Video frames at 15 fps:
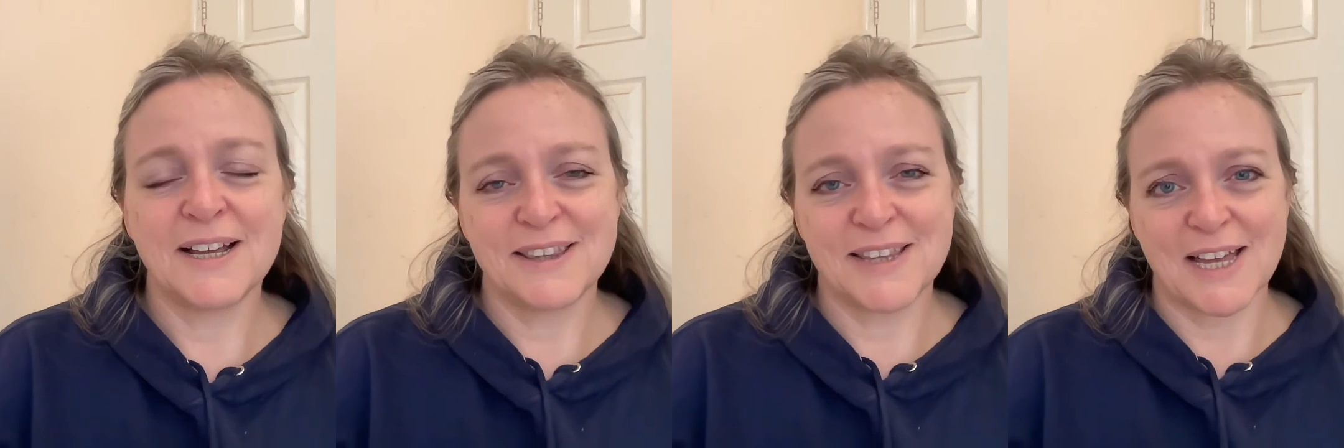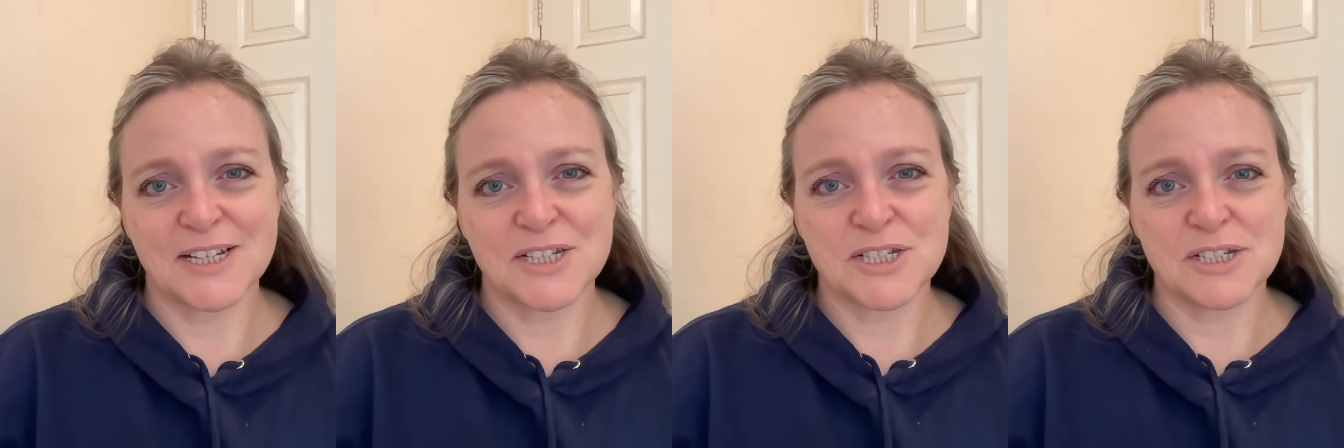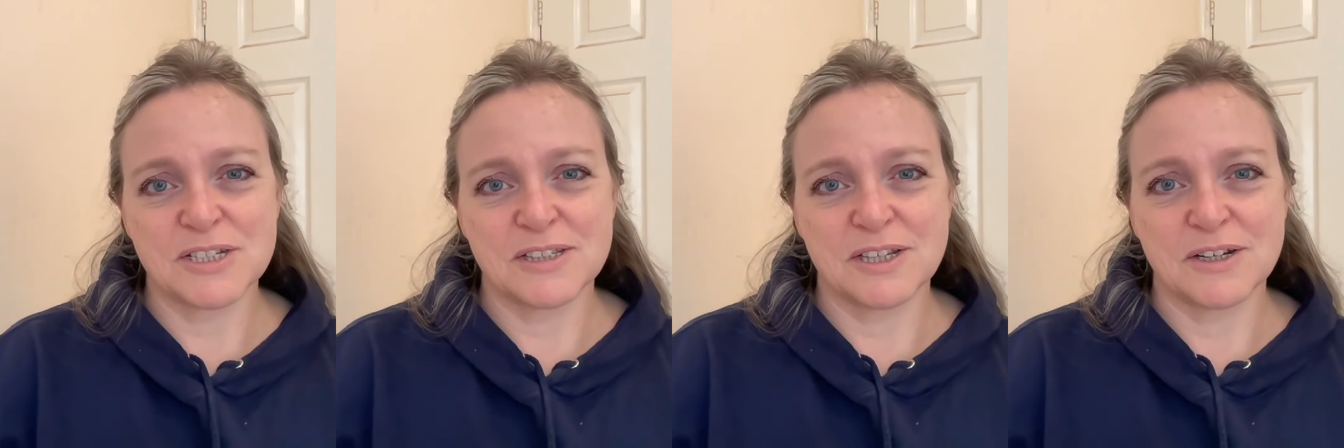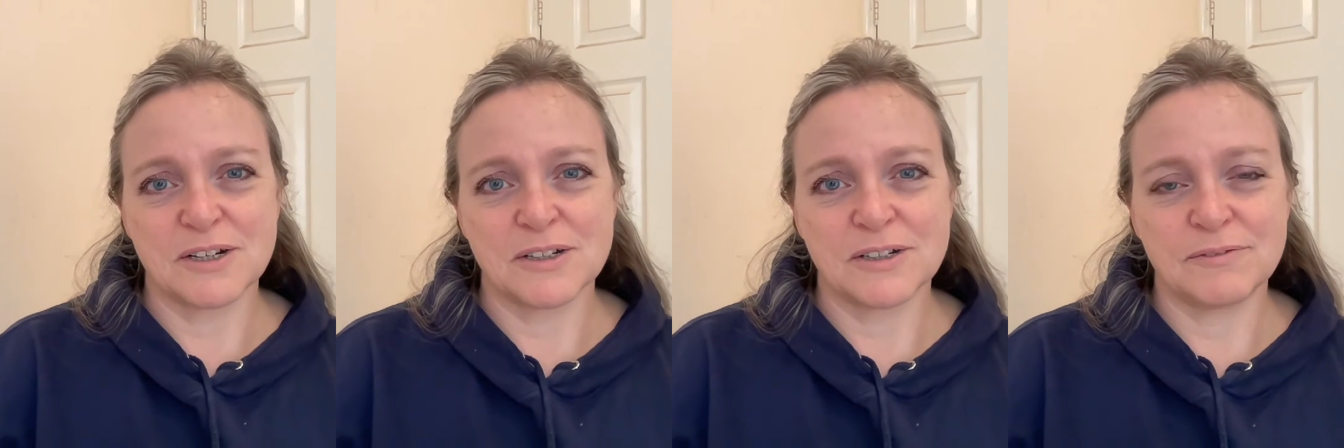that
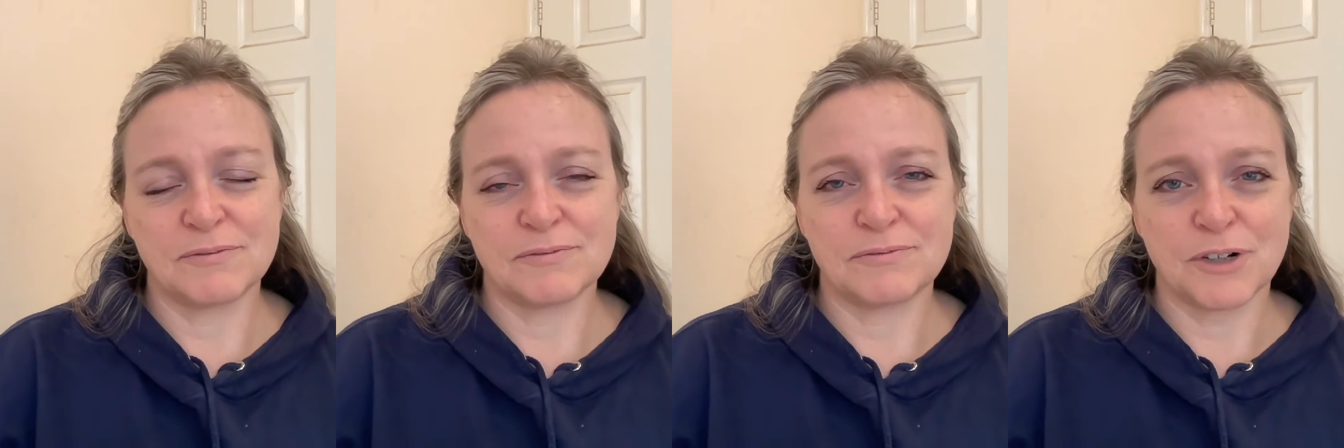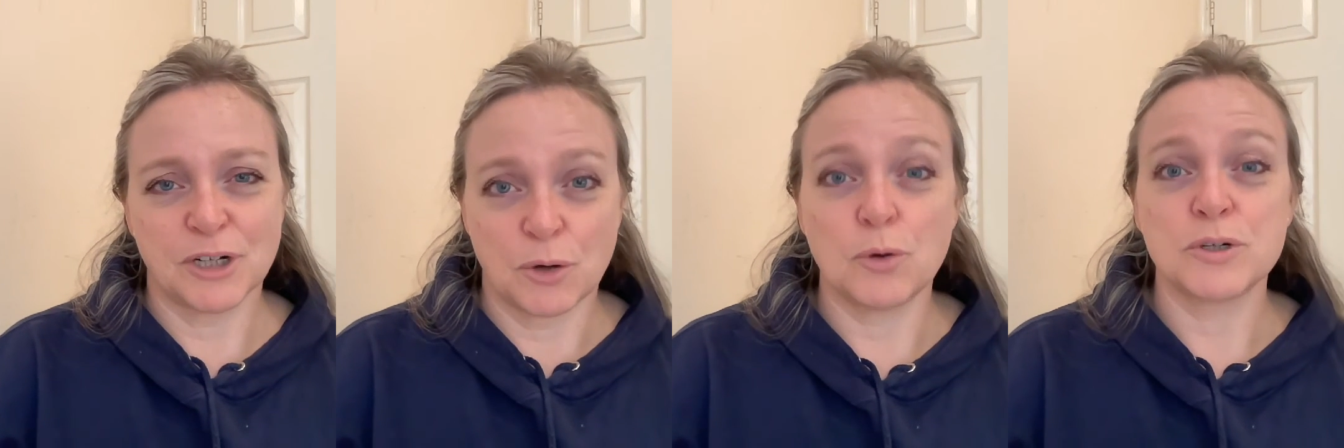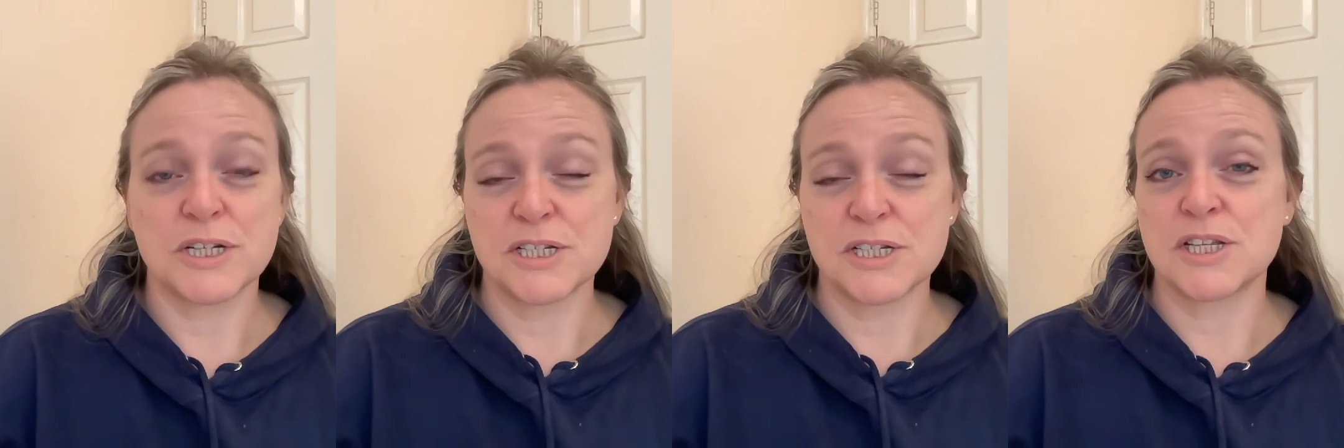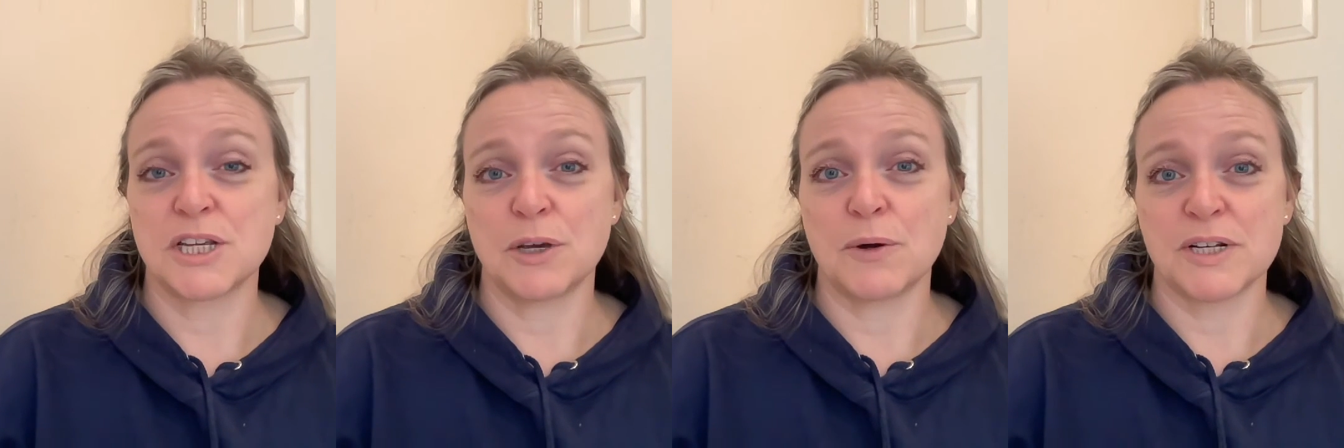the recordings
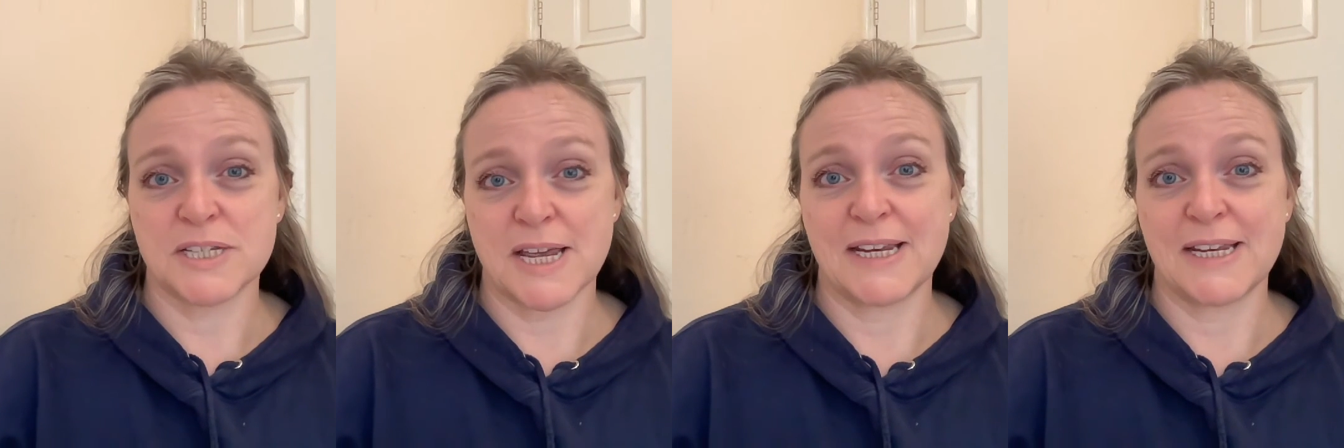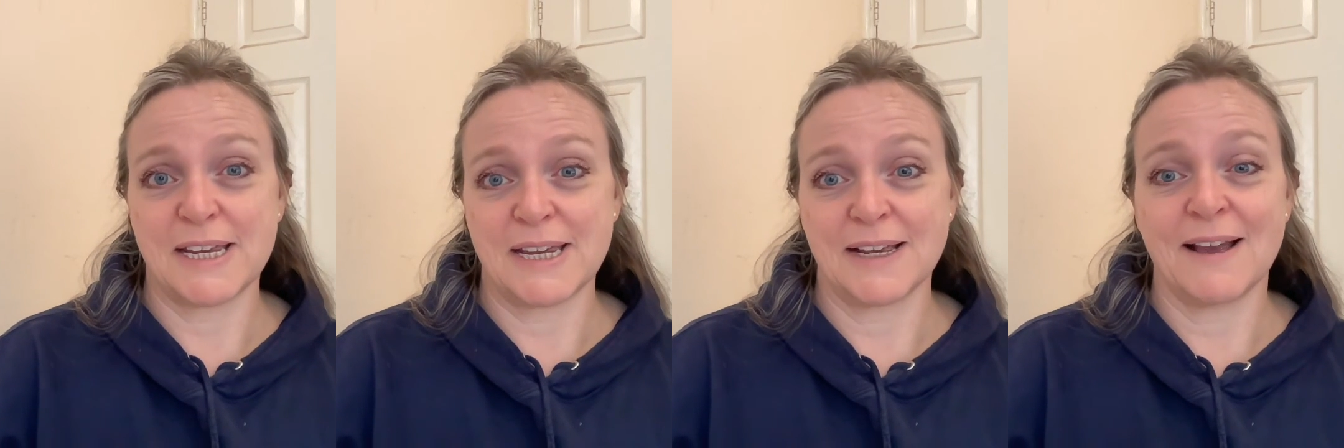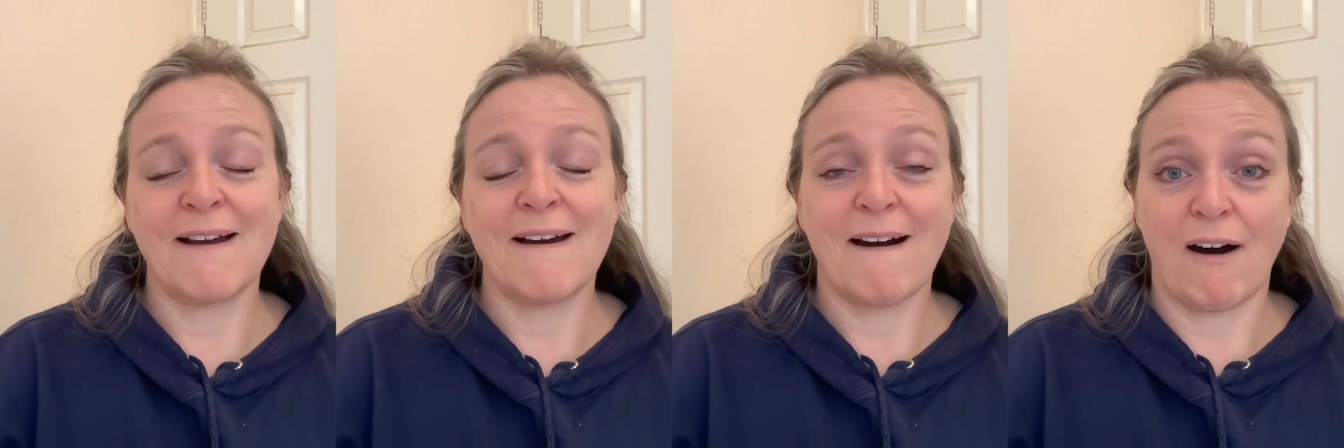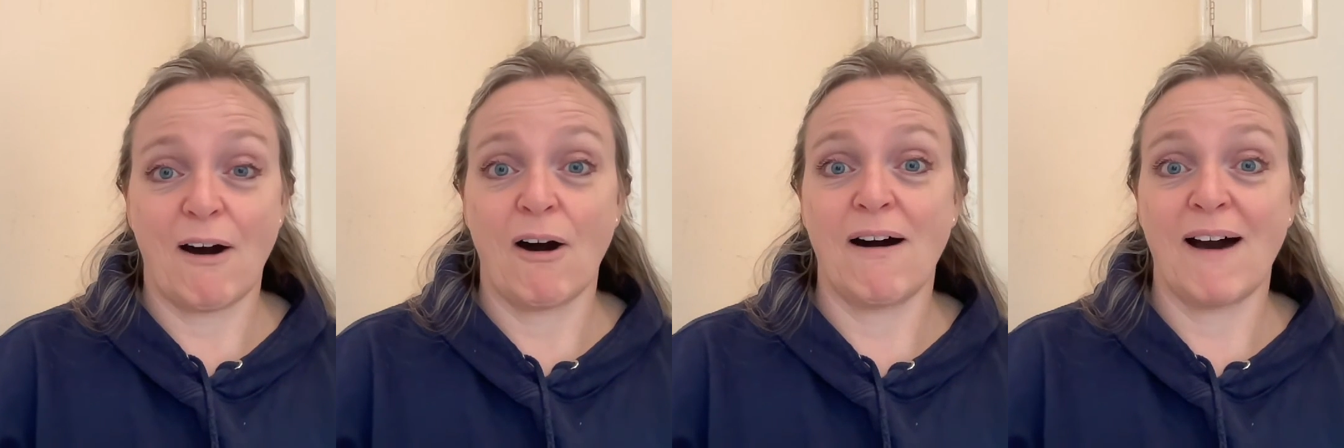that you are taking
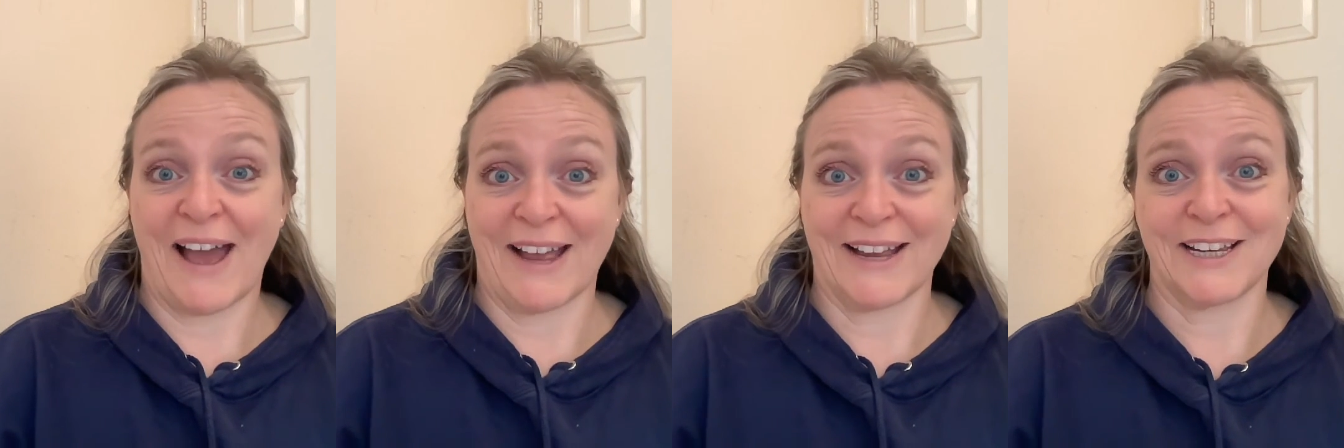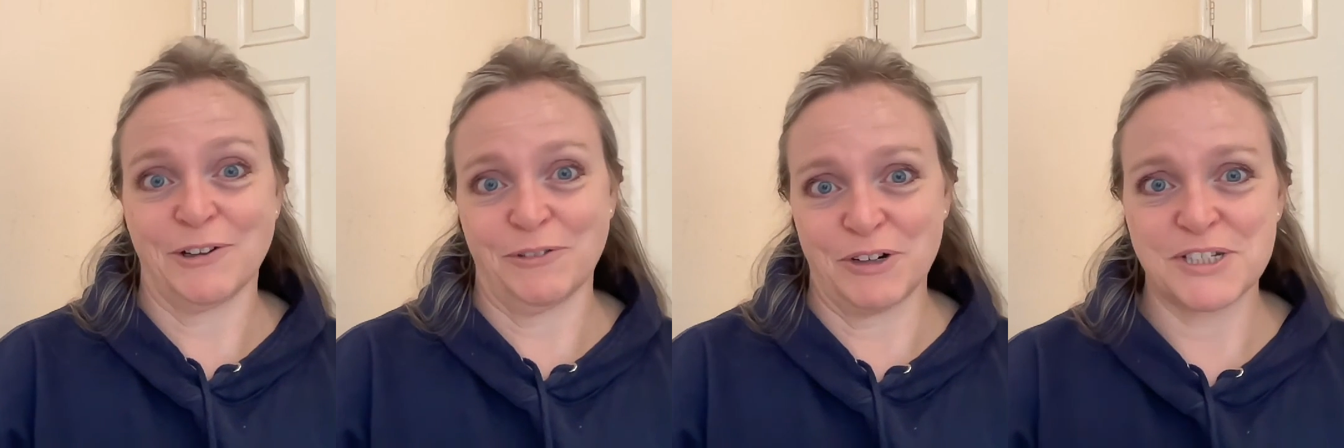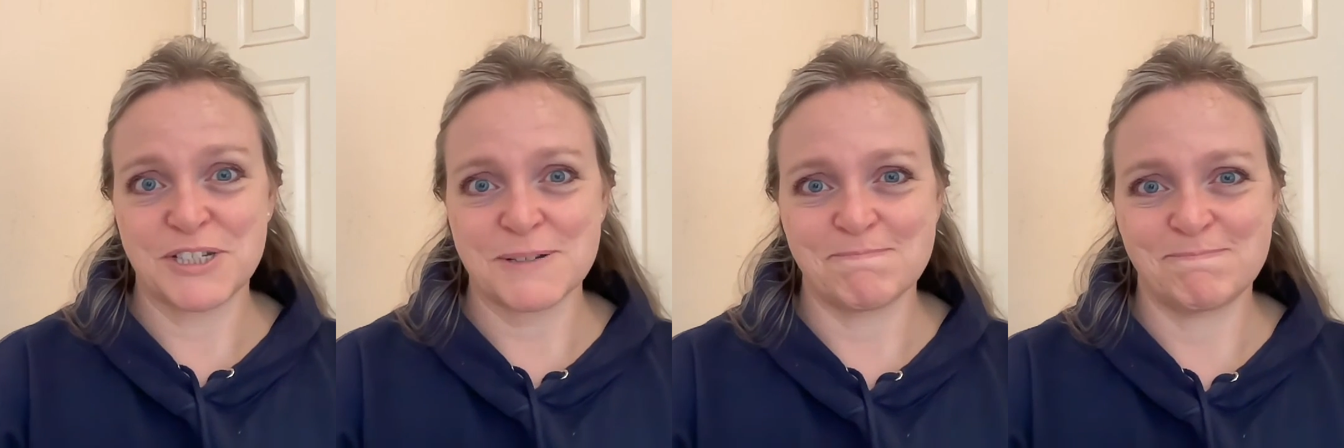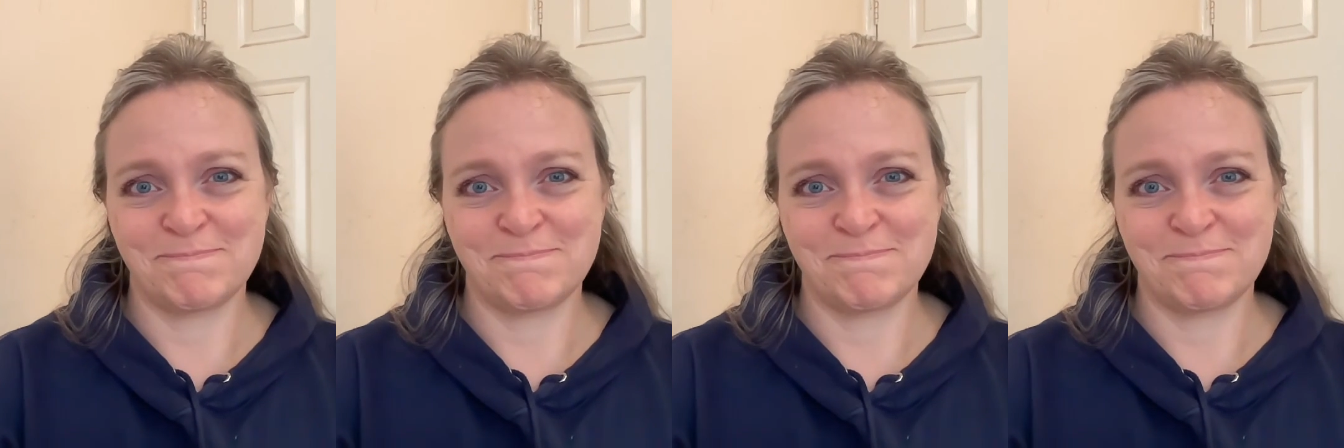are accurate.